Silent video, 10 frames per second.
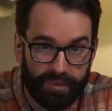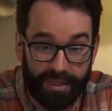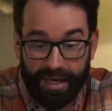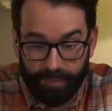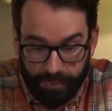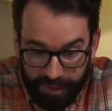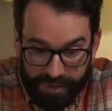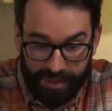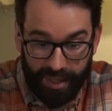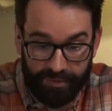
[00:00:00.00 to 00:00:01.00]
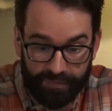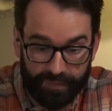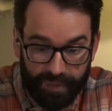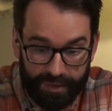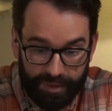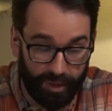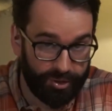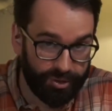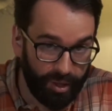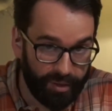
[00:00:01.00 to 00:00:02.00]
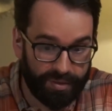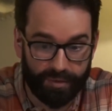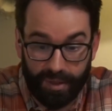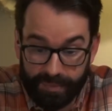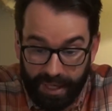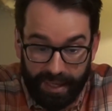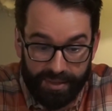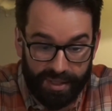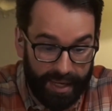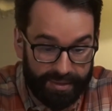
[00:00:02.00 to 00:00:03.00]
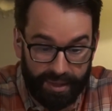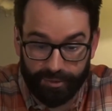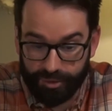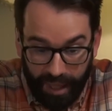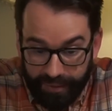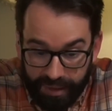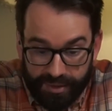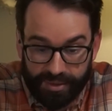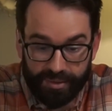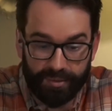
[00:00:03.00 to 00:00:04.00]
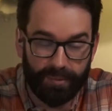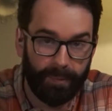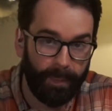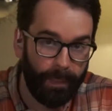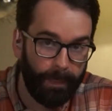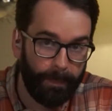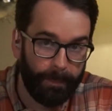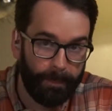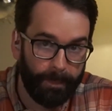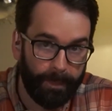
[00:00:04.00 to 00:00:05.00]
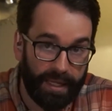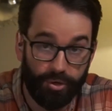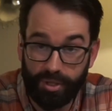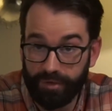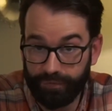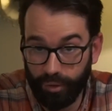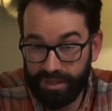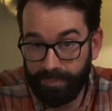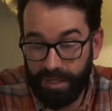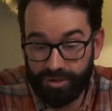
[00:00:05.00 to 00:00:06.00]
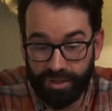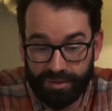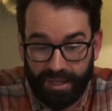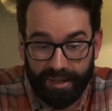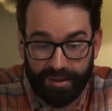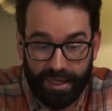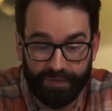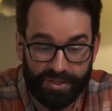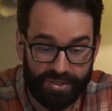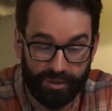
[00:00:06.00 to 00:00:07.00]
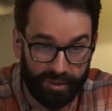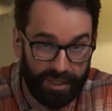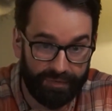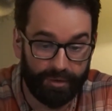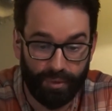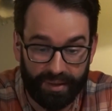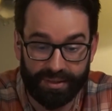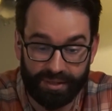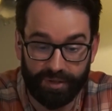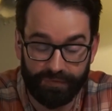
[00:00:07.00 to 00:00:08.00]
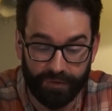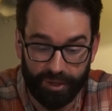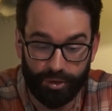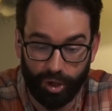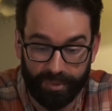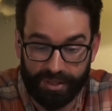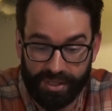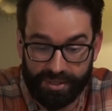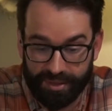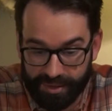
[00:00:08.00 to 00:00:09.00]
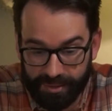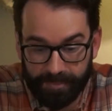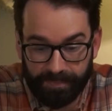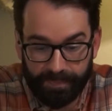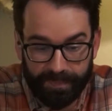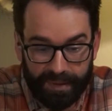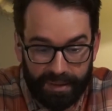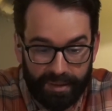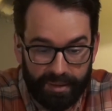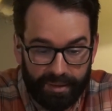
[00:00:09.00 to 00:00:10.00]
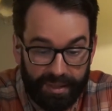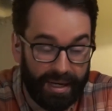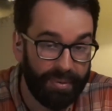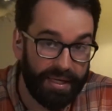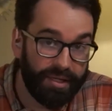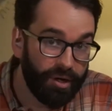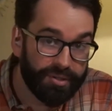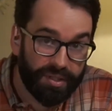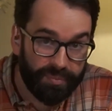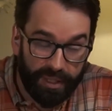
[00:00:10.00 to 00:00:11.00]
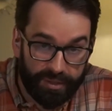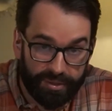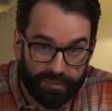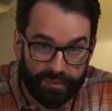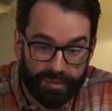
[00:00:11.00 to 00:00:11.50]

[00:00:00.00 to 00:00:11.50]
Again, pretty safe, but there are sharks and riptides and accidental drownings. And you could avoid the beach your entire life and still live a relatively full and normal existence. Yet I bet he goes to the beach.